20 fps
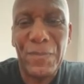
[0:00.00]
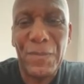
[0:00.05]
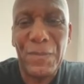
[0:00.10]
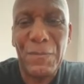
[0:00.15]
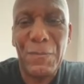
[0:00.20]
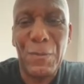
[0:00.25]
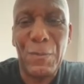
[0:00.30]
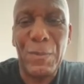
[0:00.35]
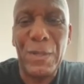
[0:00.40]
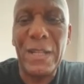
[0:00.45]

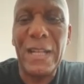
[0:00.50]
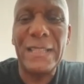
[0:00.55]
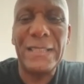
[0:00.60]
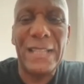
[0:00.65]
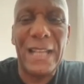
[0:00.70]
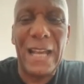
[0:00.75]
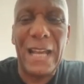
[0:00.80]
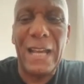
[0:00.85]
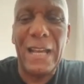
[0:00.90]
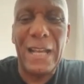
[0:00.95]
That's
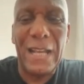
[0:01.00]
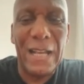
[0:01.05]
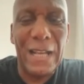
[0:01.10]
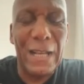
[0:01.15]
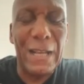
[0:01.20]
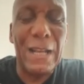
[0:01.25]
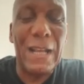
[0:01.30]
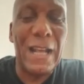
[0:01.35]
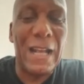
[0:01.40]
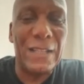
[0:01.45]

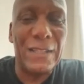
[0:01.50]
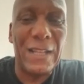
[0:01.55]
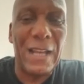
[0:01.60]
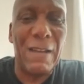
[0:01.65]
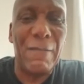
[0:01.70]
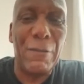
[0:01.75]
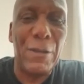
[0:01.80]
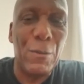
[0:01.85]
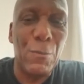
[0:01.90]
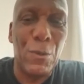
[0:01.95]

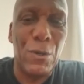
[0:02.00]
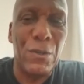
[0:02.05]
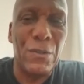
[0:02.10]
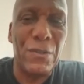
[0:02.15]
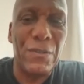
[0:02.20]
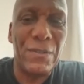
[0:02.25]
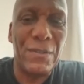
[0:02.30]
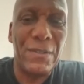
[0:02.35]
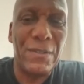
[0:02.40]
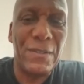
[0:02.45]
how he
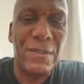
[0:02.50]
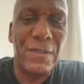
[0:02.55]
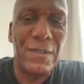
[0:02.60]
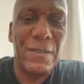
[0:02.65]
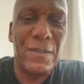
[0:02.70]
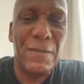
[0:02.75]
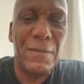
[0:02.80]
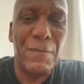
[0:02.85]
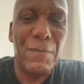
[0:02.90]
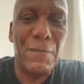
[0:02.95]
was,
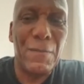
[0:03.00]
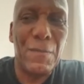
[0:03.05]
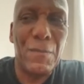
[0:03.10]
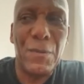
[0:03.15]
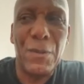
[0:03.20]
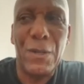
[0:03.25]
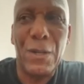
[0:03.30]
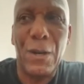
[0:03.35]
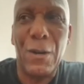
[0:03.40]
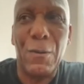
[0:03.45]

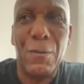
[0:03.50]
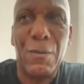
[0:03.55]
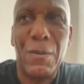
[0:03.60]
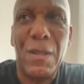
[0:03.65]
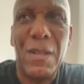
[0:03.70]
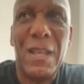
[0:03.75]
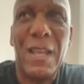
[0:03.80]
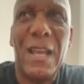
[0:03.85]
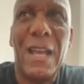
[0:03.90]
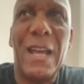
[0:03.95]
you know.
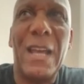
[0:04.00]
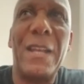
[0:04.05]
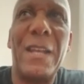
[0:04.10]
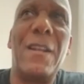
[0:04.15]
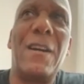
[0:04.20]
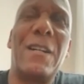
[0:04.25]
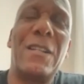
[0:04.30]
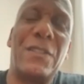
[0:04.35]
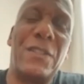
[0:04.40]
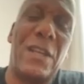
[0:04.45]
And
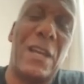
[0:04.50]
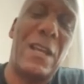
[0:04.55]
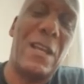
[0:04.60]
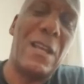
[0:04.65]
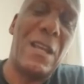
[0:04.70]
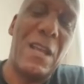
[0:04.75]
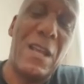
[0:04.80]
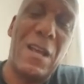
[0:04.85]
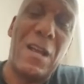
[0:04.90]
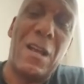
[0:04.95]
like I say,
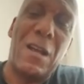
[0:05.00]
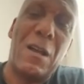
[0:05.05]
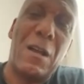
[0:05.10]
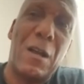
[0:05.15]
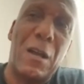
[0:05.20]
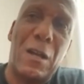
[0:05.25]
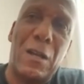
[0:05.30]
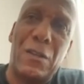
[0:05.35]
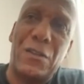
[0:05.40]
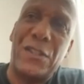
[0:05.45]

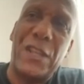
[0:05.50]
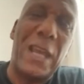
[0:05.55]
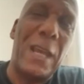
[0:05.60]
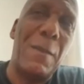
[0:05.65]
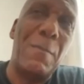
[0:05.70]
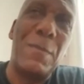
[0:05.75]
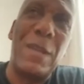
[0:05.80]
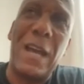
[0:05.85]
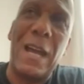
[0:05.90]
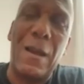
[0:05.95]
I set
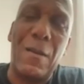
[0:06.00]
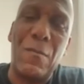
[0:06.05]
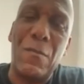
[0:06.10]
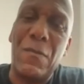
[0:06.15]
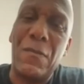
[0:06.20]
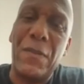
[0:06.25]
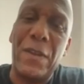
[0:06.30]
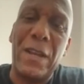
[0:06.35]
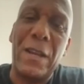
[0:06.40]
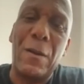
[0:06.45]
him down,
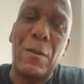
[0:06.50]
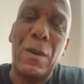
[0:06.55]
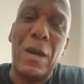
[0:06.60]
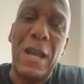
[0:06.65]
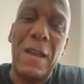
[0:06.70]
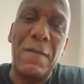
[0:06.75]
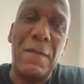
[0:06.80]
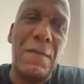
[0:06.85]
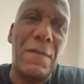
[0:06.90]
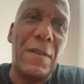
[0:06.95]

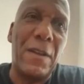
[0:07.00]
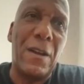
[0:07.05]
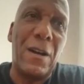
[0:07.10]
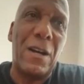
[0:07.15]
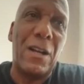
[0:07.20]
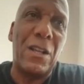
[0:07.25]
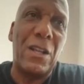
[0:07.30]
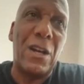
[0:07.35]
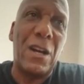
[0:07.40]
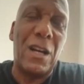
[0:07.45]
everything
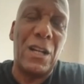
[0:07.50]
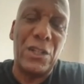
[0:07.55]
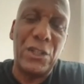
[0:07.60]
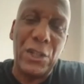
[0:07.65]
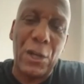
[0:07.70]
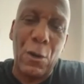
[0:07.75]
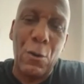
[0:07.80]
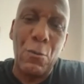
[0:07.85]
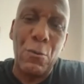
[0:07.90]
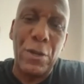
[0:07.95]
I
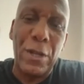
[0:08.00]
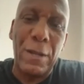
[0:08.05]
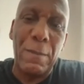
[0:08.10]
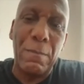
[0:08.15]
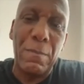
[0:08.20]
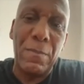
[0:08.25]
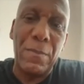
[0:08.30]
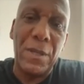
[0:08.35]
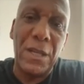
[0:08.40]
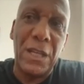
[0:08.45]
showed him,
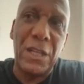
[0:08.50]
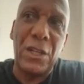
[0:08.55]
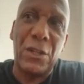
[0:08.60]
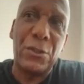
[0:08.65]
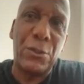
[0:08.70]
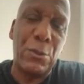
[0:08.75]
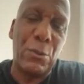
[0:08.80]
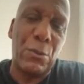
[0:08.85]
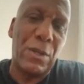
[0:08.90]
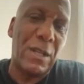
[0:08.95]
he
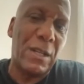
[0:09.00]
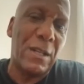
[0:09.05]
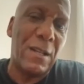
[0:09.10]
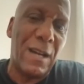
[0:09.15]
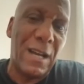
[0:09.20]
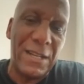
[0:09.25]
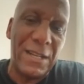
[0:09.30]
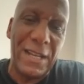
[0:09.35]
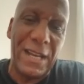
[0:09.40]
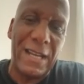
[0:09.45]
just took it
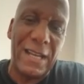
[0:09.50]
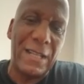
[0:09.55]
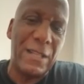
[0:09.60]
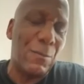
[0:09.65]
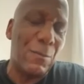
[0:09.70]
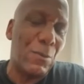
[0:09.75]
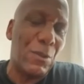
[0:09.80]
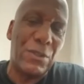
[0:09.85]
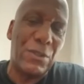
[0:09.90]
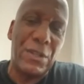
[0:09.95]
like that.
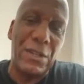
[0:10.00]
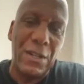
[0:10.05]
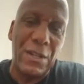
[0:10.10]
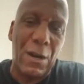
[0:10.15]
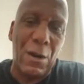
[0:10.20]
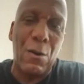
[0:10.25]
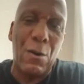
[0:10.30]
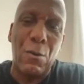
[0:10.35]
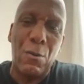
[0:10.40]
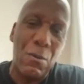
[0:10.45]
There was
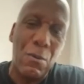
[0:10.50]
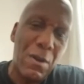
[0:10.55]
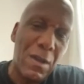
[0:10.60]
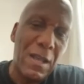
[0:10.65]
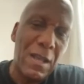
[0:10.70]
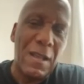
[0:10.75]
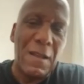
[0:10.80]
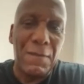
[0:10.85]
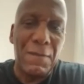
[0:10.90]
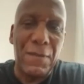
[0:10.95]
no
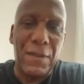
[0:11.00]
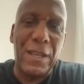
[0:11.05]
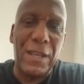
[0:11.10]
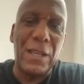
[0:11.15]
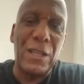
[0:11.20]
thing.